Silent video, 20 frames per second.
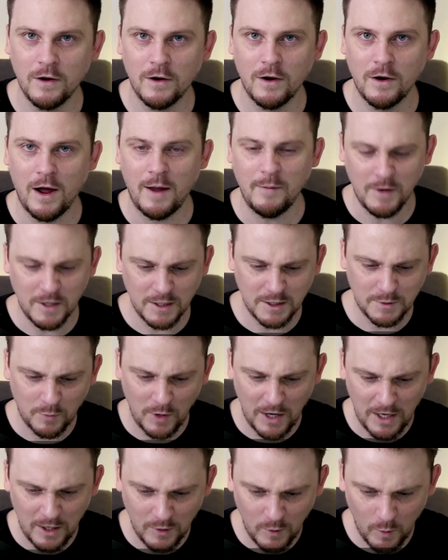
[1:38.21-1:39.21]
I'm going to spray
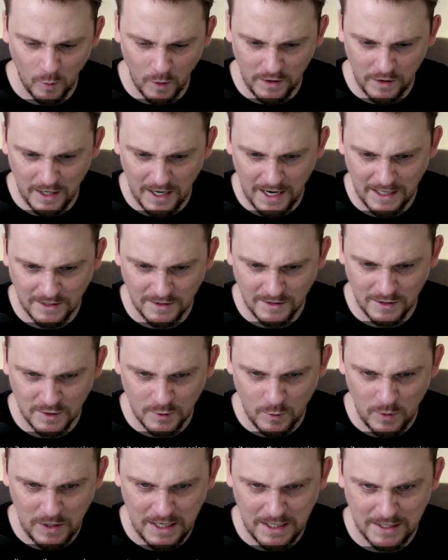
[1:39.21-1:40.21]
it on the one that has the
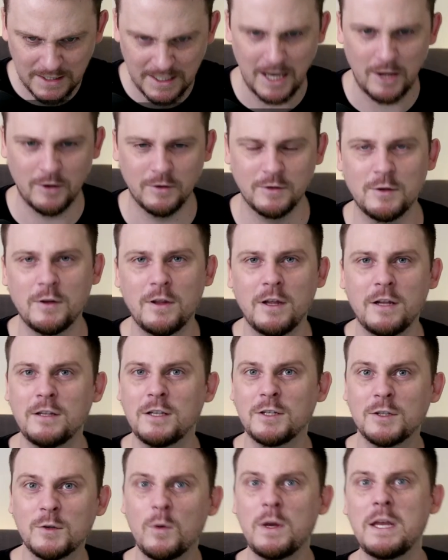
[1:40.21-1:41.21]
squeaky sound so that the
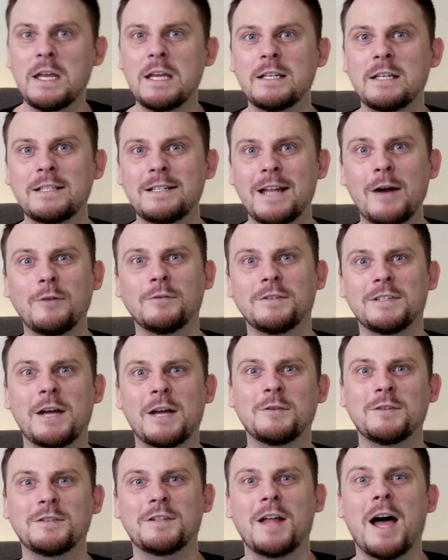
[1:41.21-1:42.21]
squeaky sound,
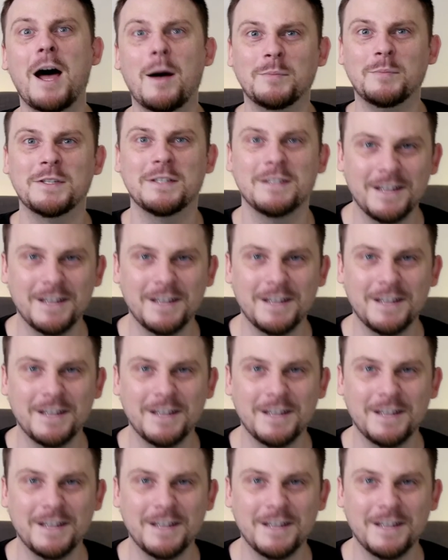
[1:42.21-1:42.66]
sound stops,